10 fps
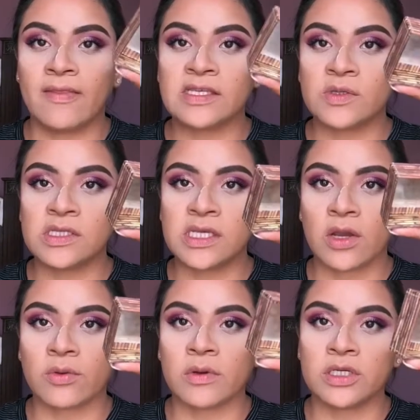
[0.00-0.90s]
this one's the
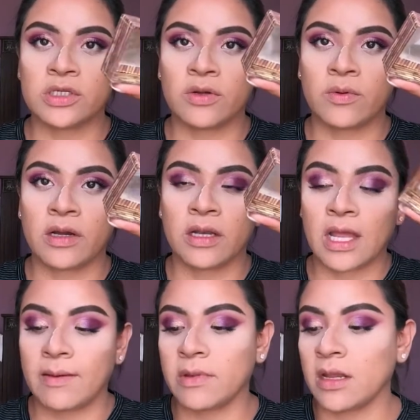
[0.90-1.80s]
original one.
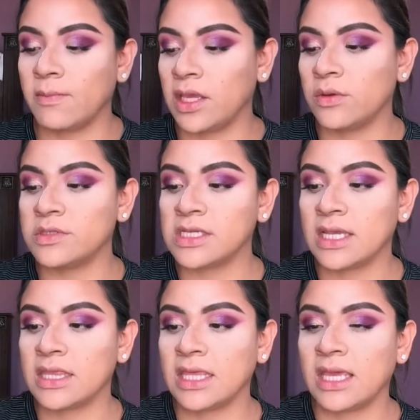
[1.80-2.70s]
I'm going to be using
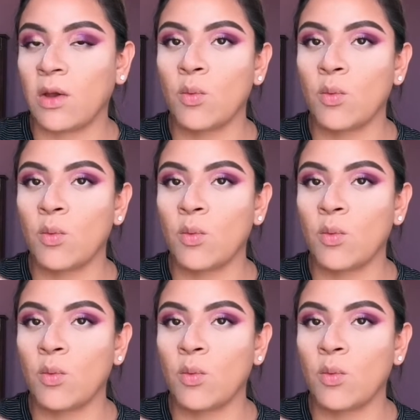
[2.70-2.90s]
the